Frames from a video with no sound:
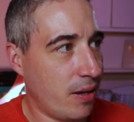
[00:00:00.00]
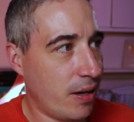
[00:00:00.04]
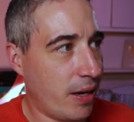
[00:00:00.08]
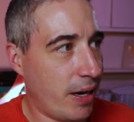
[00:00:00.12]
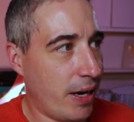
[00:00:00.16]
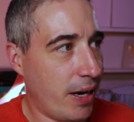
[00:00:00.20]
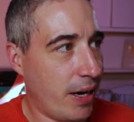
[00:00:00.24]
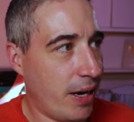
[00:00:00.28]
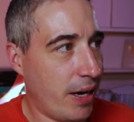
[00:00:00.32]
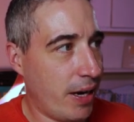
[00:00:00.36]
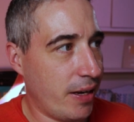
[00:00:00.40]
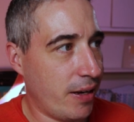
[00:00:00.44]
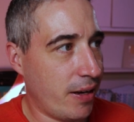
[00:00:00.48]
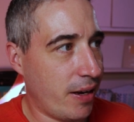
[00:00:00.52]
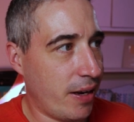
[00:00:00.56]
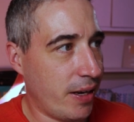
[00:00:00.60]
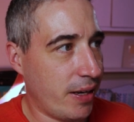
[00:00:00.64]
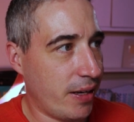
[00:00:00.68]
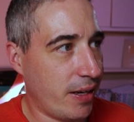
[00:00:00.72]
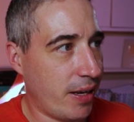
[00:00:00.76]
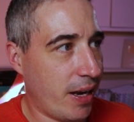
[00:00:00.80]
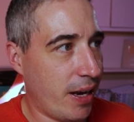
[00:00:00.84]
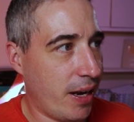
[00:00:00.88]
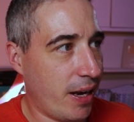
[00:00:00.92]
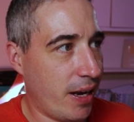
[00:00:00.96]
And I
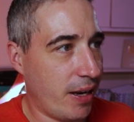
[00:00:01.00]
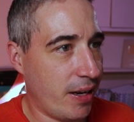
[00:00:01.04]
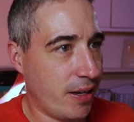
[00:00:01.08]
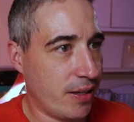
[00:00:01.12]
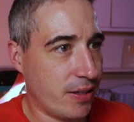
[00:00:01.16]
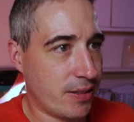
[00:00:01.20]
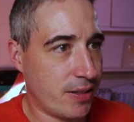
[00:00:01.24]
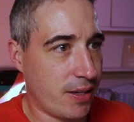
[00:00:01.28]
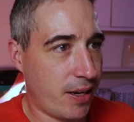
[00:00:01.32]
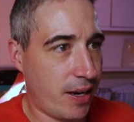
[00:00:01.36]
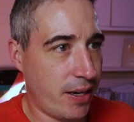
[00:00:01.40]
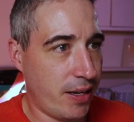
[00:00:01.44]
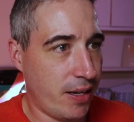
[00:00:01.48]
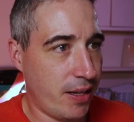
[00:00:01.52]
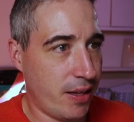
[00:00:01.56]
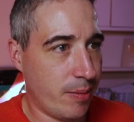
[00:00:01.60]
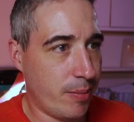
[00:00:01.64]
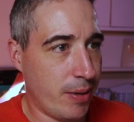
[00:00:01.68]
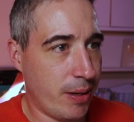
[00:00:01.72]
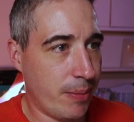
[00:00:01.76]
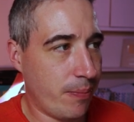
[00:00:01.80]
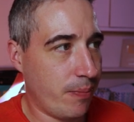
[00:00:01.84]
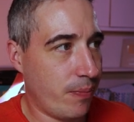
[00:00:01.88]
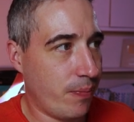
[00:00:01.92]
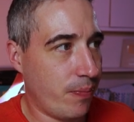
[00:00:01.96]
can tidy
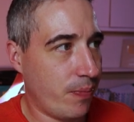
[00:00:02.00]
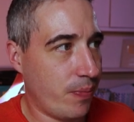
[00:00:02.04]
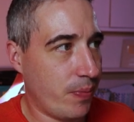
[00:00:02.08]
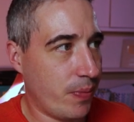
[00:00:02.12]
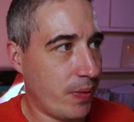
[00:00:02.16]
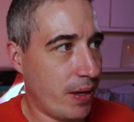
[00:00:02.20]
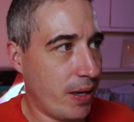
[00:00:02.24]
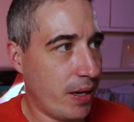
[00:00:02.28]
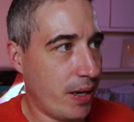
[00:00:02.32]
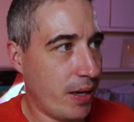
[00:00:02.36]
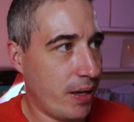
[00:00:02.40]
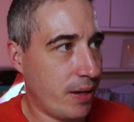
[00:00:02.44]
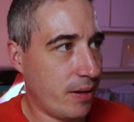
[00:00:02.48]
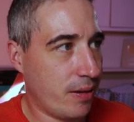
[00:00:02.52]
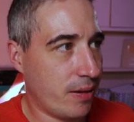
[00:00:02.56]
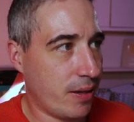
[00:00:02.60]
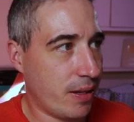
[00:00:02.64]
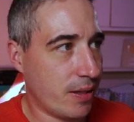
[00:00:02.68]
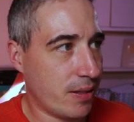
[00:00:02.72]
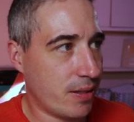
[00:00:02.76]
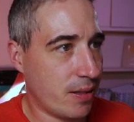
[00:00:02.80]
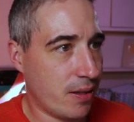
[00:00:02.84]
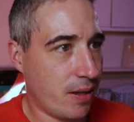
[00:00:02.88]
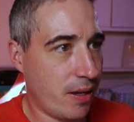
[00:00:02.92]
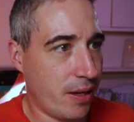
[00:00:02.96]
them up. And
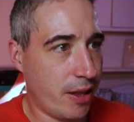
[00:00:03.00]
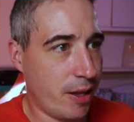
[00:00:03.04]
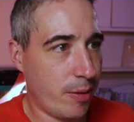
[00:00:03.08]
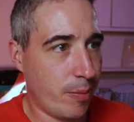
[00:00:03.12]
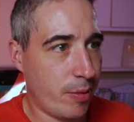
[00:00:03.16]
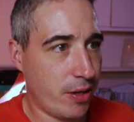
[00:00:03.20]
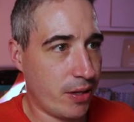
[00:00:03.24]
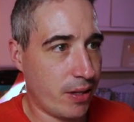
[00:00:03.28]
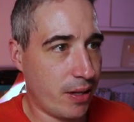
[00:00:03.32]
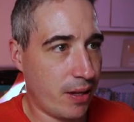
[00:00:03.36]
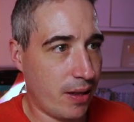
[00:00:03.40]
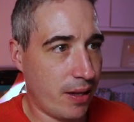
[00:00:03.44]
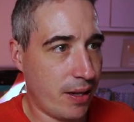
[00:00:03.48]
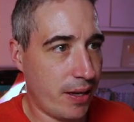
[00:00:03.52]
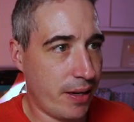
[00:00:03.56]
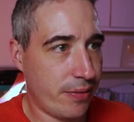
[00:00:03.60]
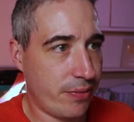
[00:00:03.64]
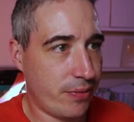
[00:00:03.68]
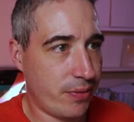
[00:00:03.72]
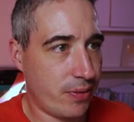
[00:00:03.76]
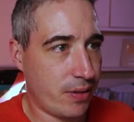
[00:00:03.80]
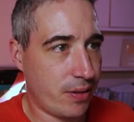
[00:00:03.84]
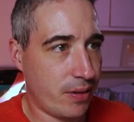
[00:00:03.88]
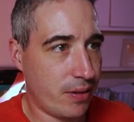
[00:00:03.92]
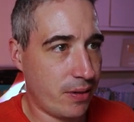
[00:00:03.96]
let's align them all to the
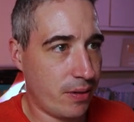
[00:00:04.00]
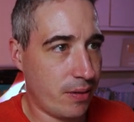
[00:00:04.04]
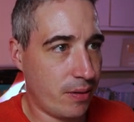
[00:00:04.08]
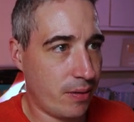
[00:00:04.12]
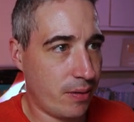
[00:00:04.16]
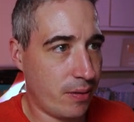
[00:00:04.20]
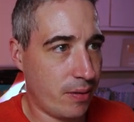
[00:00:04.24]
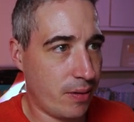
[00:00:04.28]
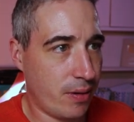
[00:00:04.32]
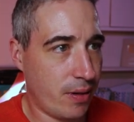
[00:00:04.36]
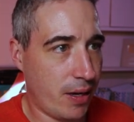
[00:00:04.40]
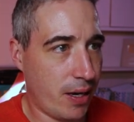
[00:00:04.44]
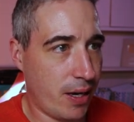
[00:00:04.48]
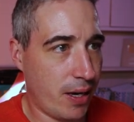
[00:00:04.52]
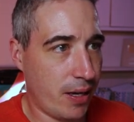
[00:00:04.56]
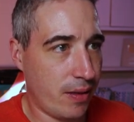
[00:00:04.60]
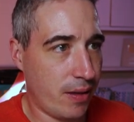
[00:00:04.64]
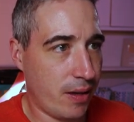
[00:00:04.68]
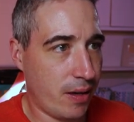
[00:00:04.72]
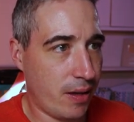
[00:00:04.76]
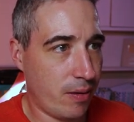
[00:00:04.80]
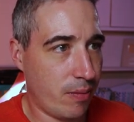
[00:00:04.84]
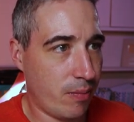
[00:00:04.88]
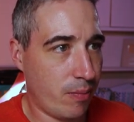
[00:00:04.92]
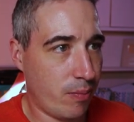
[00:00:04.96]
left and
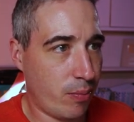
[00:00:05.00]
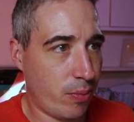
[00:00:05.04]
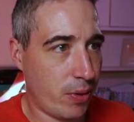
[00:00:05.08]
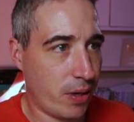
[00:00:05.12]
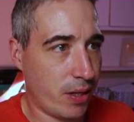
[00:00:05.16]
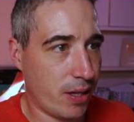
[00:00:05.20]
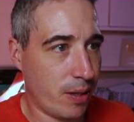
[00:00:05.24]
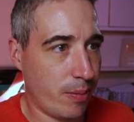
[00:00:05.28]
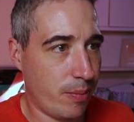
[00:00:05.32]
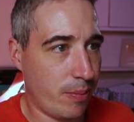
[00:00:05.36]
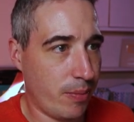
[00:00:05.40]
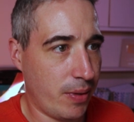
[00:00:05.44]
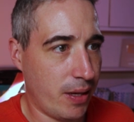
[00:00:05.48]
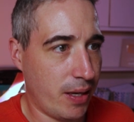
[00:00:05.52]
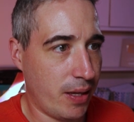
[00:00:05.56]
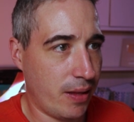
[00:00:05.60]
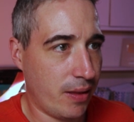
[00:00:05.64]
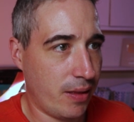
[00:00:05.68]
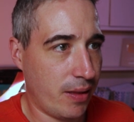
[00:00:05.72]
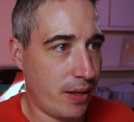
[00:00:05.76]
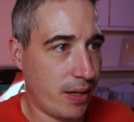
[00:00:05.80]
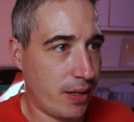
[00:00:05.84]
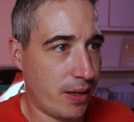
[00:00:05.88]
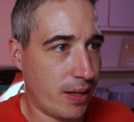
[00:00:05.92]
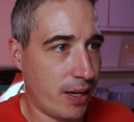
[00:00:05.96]
then bring them
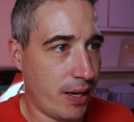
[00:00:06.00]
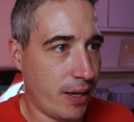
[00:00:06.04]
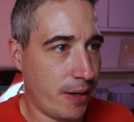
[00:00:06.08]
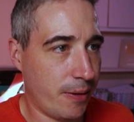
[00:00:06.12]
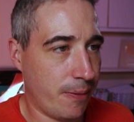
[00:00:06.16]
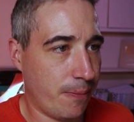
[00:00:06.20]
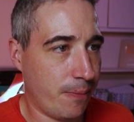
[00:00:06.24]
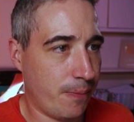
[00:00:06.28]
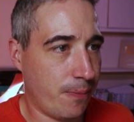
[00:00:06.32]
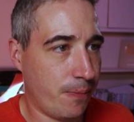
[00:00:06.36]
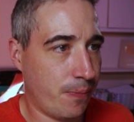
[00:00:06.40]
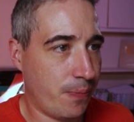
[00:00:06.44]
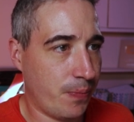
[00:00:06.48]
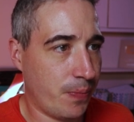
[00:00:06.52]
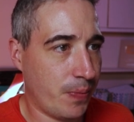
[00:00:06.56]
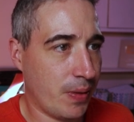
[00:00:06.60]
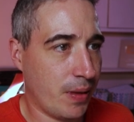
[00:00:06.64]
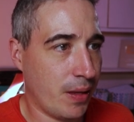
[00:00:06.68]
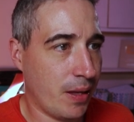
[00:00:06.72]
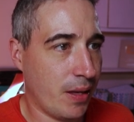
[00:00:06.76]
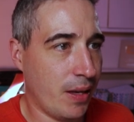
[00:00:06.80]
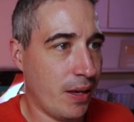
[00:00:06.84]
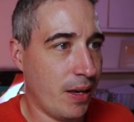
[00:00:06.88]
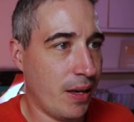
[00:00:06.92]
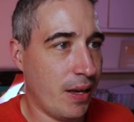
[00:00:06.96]
in like that.
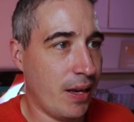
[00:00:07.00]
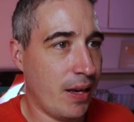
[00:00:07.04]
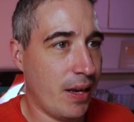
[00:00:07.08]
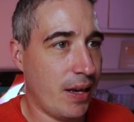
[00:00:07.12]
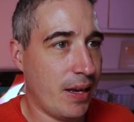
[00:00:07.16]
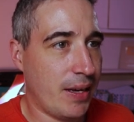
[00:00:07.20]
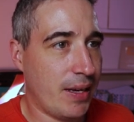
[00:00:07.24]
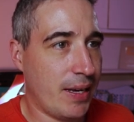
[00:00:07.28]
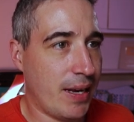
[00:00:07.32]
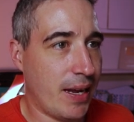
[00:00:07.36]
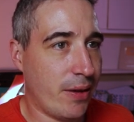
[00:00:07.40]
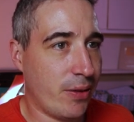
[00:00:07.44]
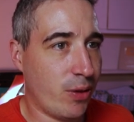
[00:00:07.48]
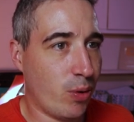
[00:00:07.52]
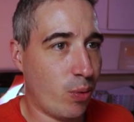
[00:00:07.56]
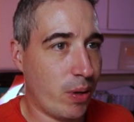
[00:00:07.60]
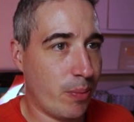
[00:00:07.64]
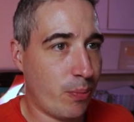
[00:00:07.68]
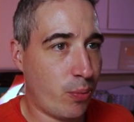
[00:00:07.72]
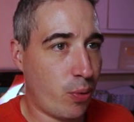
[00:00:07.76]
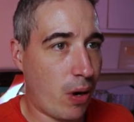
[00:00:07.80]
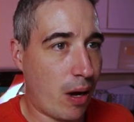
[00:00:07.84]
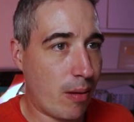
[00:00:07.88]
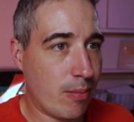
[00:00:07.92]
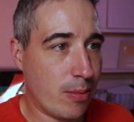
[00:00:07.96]
Now the
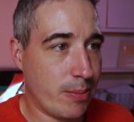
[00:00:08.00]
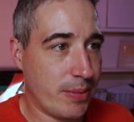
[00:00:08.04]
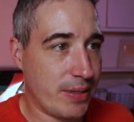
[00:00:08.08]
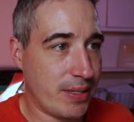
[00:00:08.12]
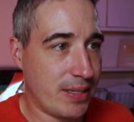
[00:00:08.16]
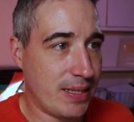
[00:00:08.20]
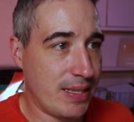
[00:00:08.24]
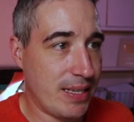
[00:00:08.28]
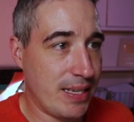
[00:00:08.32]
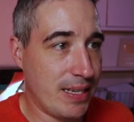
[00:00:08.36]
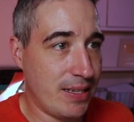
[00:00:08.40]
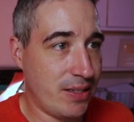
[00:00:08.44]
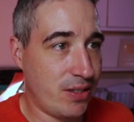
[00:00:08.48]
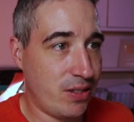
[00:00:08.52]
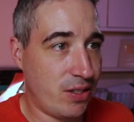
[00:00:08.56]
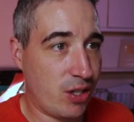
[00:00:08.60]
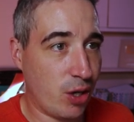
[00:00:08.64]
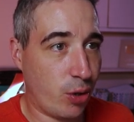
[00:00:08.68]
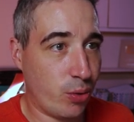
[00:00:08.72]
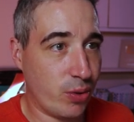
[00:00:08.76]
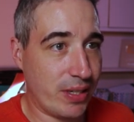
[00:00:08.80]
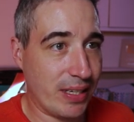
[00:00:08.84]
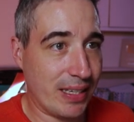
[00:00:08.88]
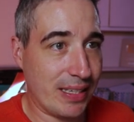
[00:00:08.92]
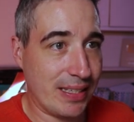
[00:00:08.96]
one problem is these
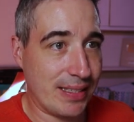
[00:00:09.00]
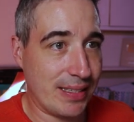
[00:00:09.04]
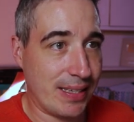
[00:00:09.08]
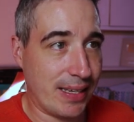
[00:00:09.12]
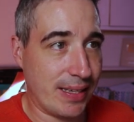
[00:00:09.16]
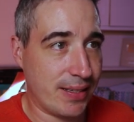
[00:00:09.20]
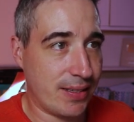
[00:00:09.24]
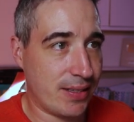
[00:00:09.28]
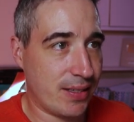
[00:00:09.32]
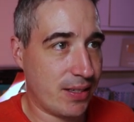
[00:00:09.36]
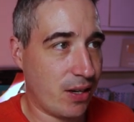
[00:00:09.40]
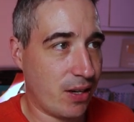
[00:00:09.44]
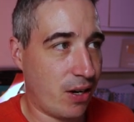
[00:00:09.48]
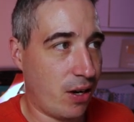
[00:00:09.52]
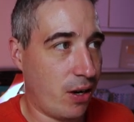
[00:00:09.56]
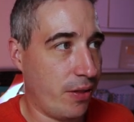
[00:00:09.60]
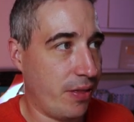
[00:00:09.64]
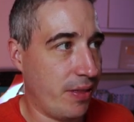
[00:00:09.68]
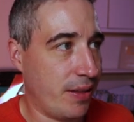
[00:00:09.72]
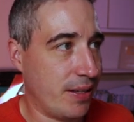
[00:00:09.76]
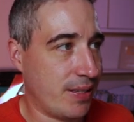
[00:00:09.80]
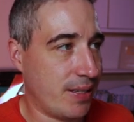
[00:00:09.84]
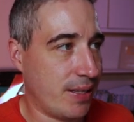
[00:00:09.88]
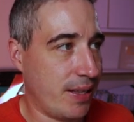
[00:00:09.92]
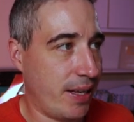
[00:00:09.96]
don't exist on
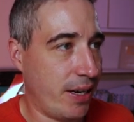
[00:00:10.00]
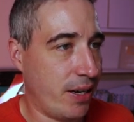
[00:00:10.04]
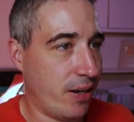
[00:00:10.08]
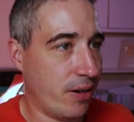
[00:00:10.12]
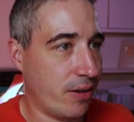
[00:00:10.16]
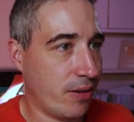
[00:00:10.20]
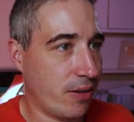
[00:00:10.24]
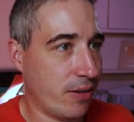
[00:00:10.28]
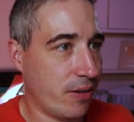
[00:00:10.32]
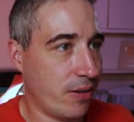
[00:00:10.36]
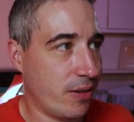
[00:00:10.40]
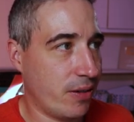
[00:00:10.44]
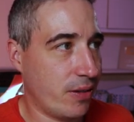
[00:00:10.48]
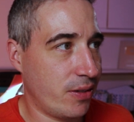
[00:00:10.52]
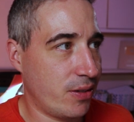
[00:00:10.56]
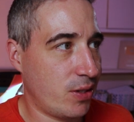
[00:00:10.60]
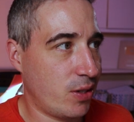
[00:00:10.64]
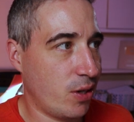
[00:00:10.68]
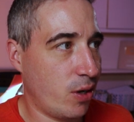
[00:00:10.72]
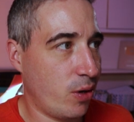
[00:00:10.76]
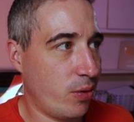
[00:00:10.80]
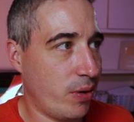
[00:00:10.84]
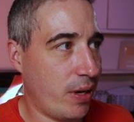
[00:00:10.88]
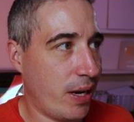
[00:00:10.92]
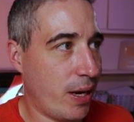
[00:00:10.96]
this layer.
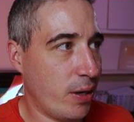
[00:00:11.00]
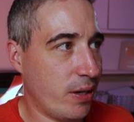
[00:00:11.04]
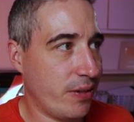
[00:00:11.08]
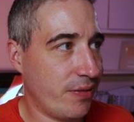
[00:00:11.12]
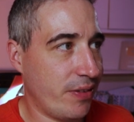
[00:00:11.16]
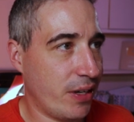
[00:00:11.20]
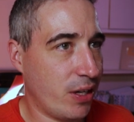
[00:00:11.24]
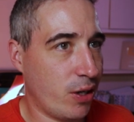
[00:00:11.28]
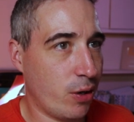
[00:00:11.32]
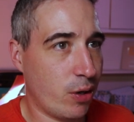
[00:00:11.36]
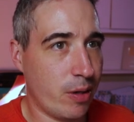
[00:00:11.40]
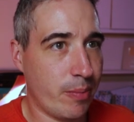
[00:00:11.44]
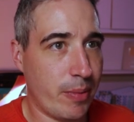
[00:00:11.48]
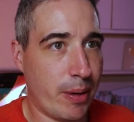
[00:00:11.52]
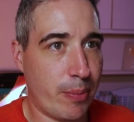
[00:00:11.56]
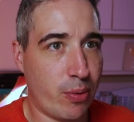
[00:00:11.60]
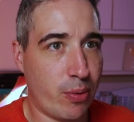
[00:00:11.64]
So now if I go to my